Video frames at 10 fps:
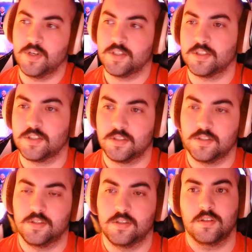
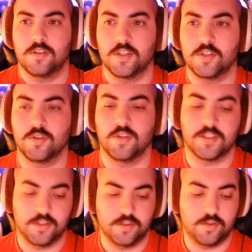much did you
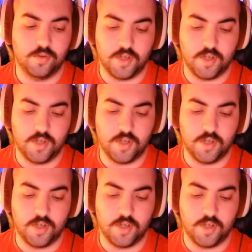listen to,